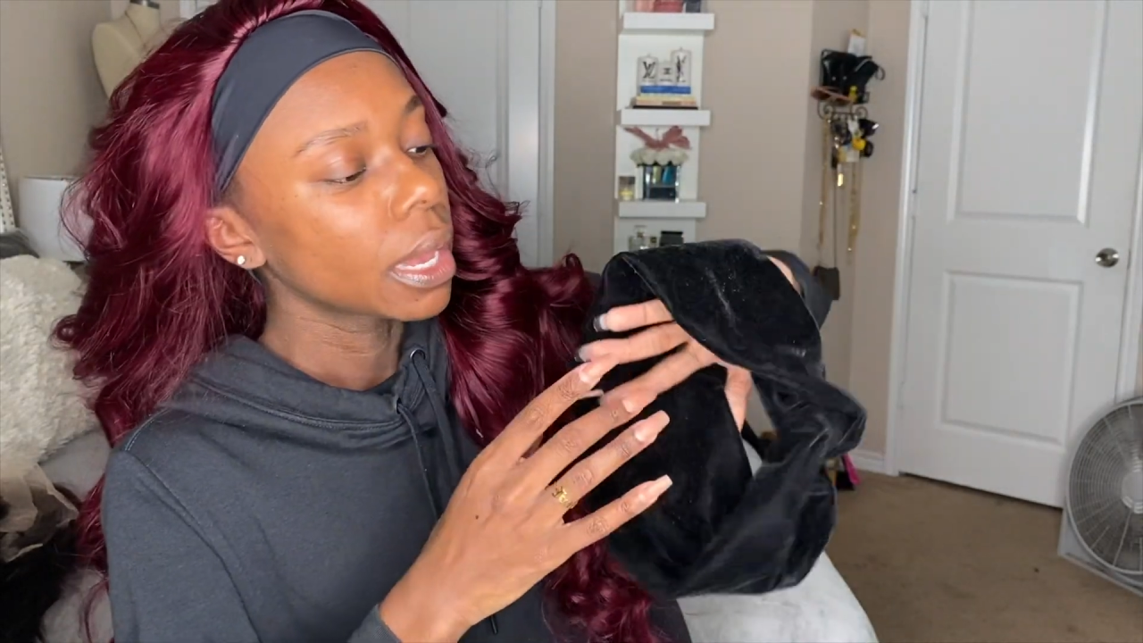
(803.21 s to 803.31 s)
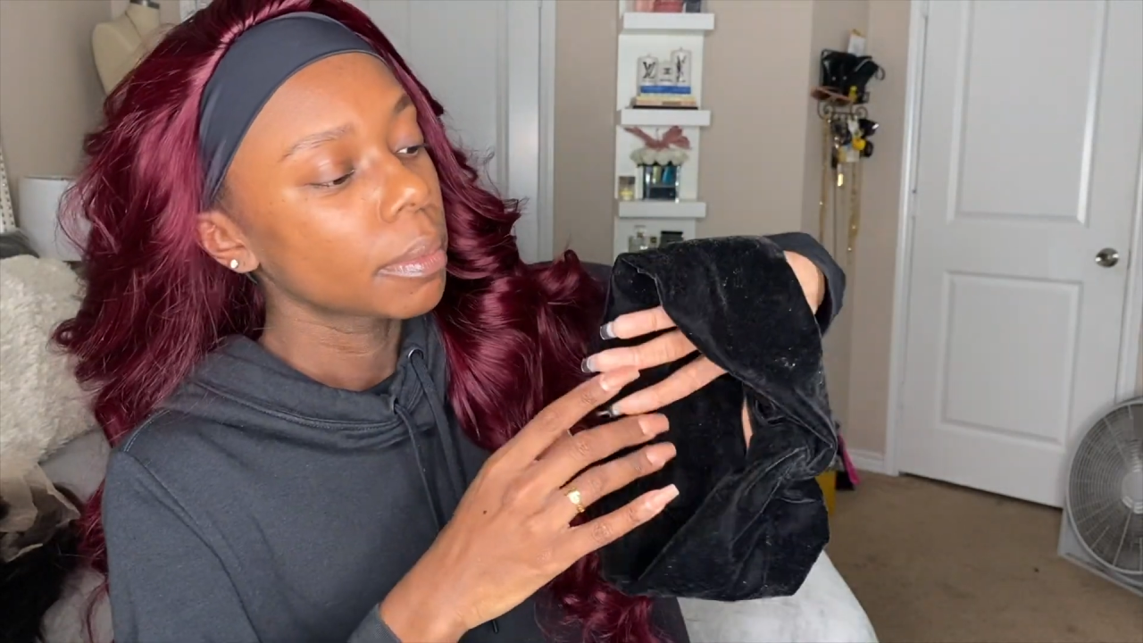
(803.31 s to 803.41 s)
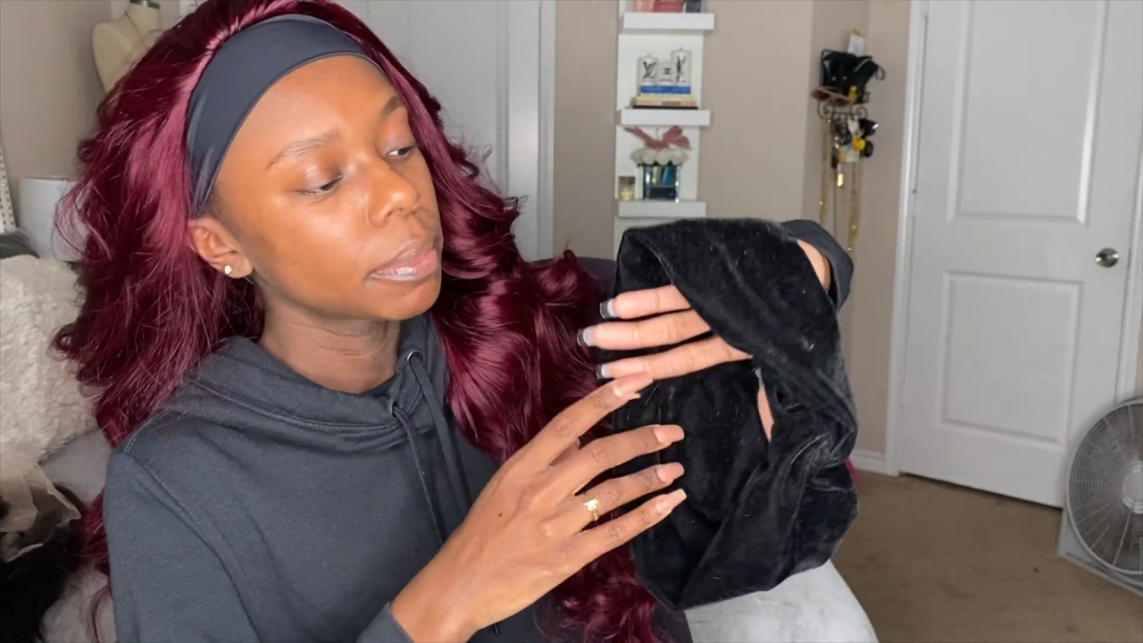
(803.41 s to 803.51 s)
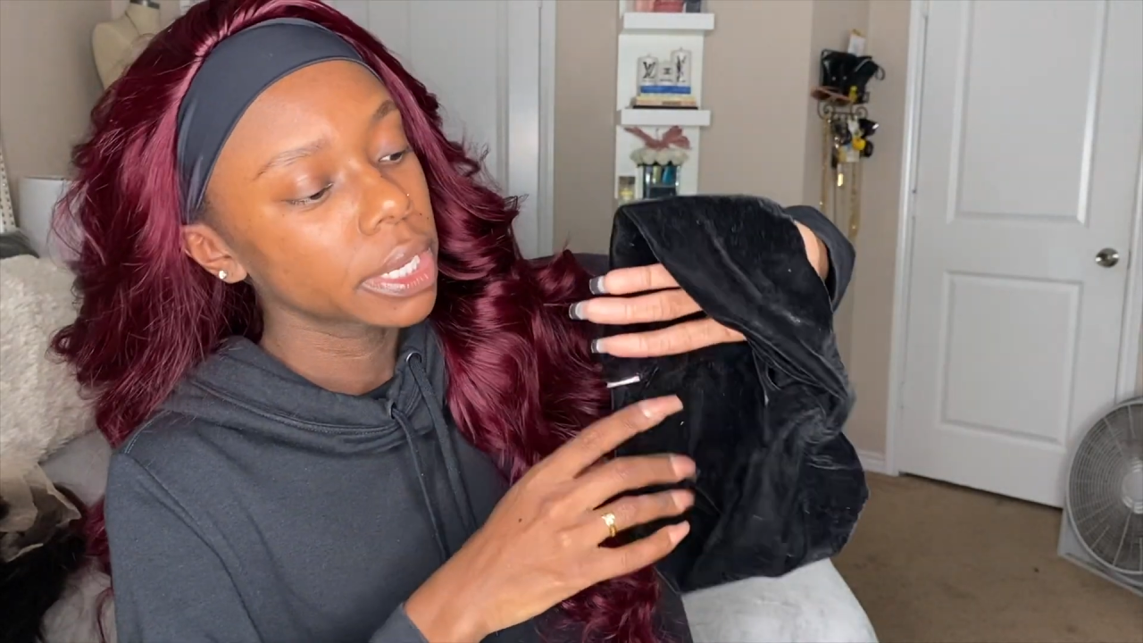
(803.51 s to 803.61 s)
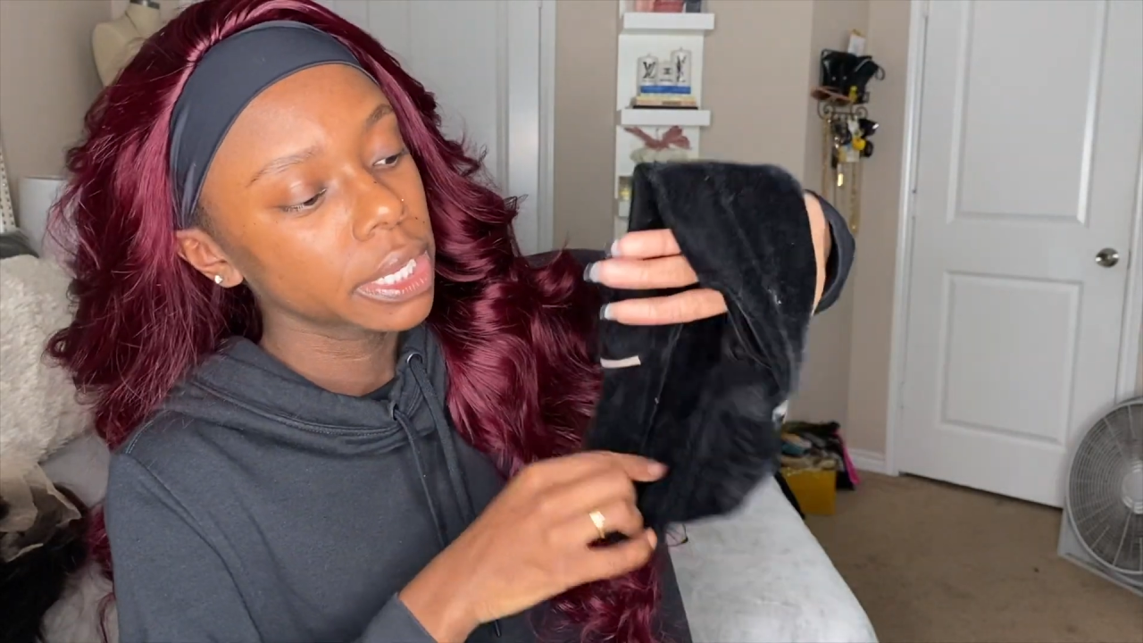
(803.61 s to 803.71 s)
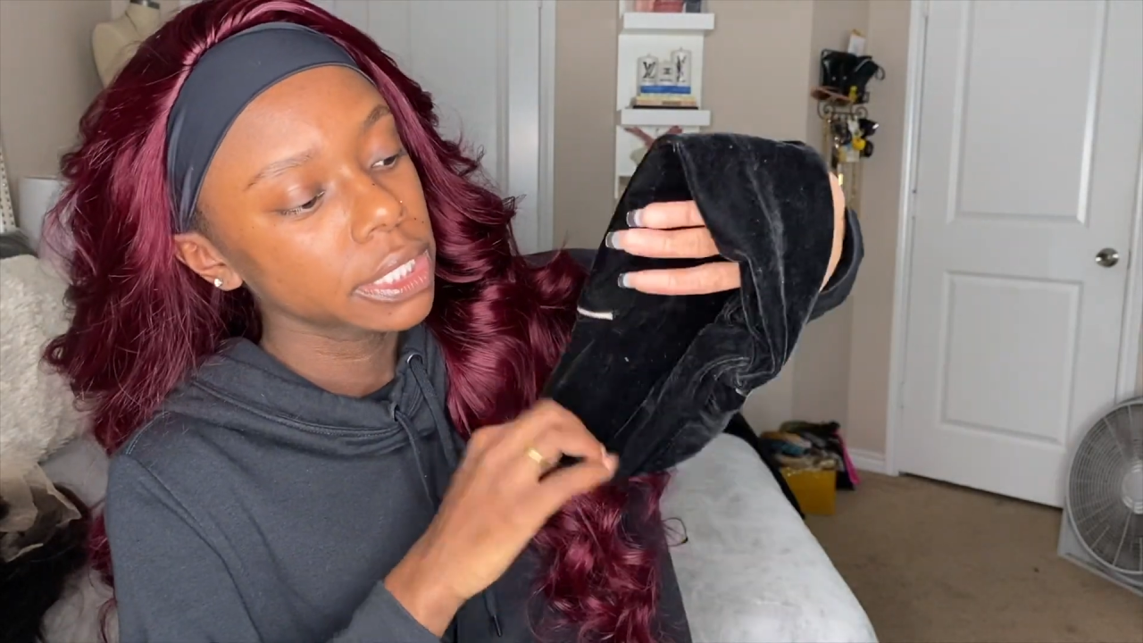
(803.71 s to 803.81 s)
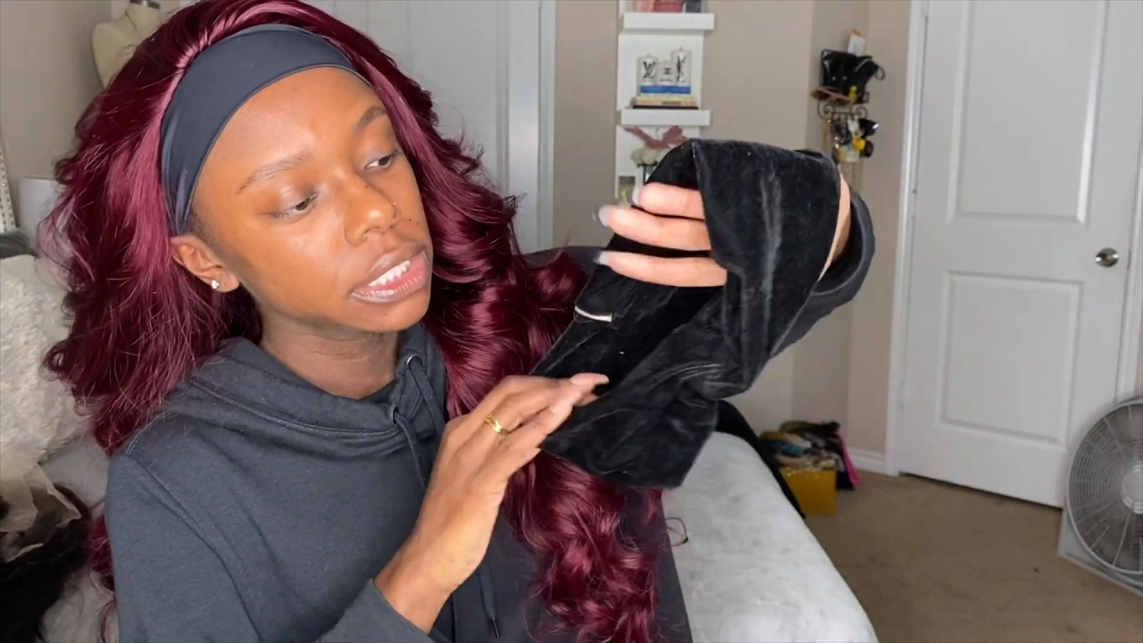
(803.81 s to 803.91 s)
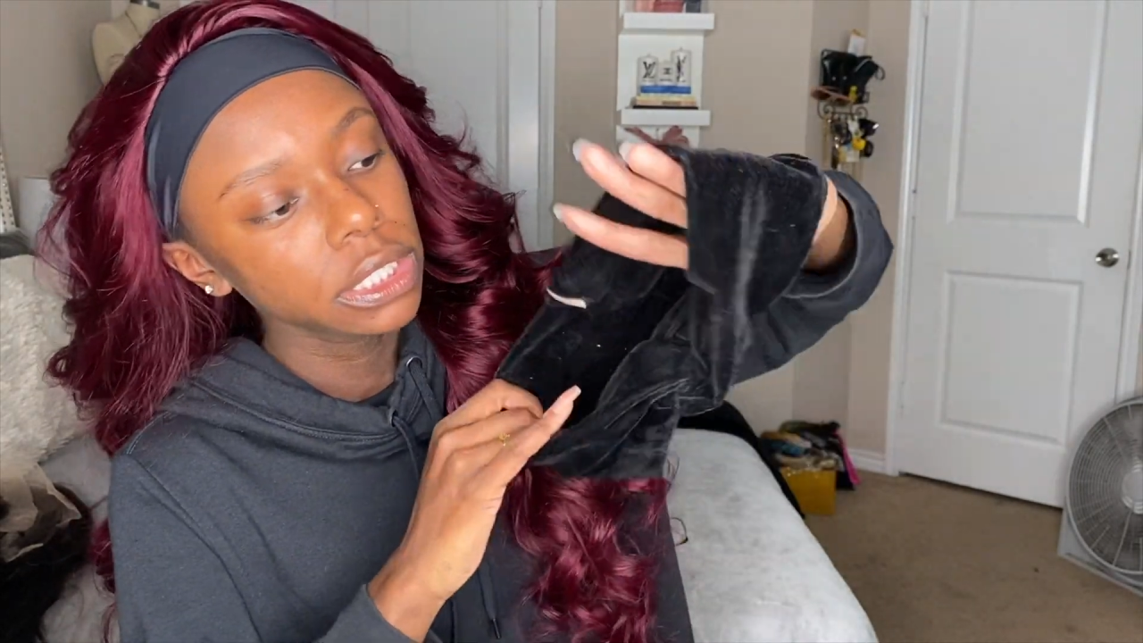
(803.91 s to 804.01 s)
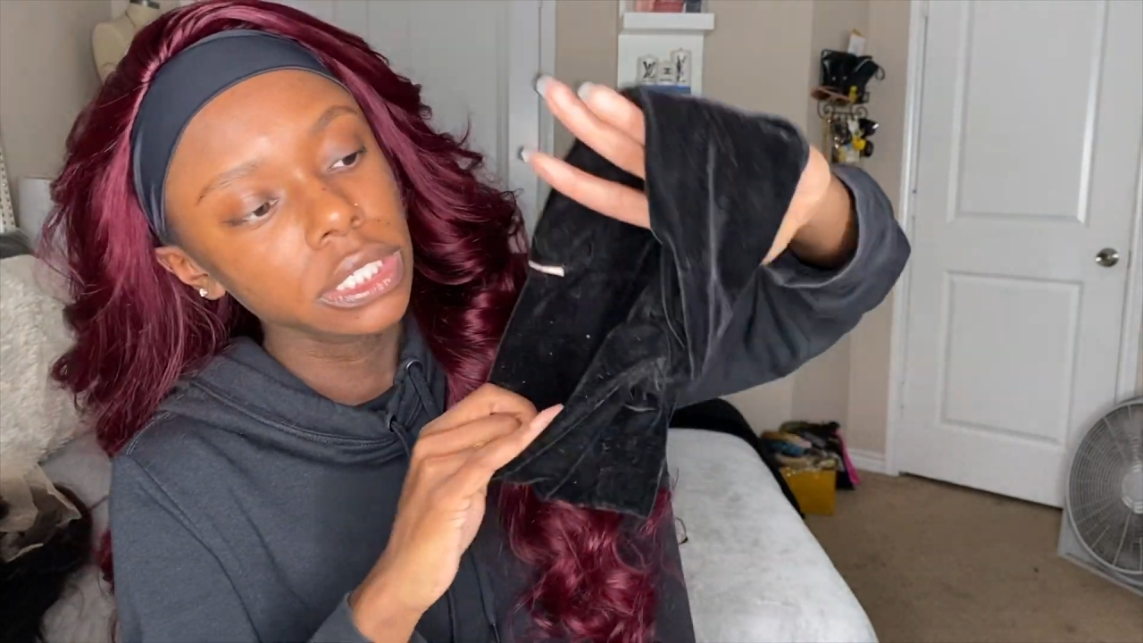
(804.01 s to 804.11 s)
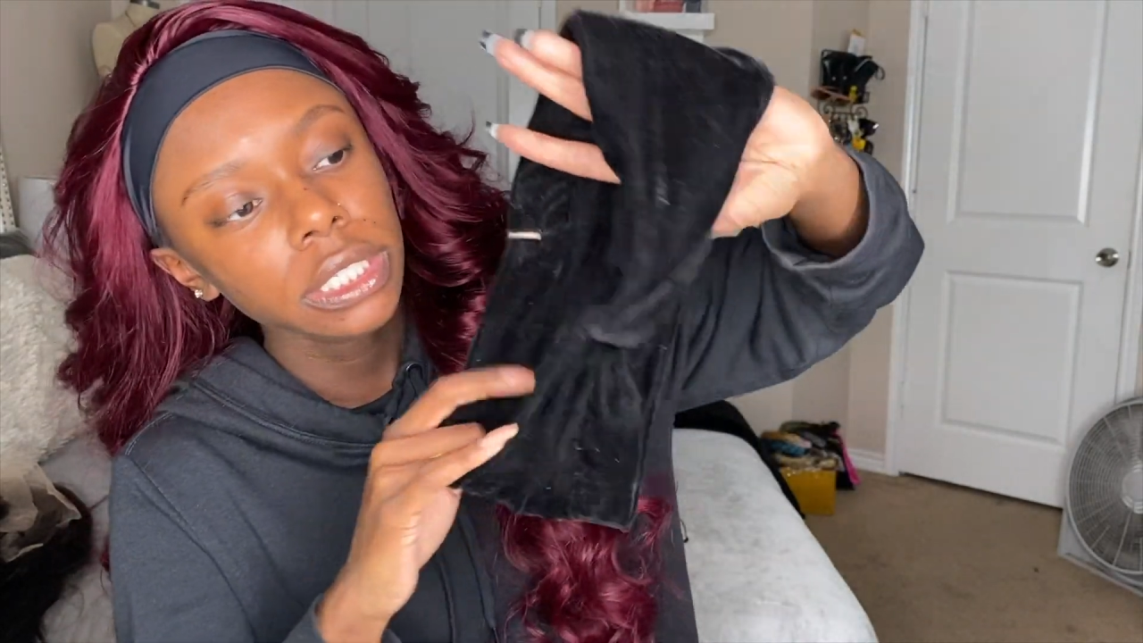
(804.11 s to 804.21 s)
But it's just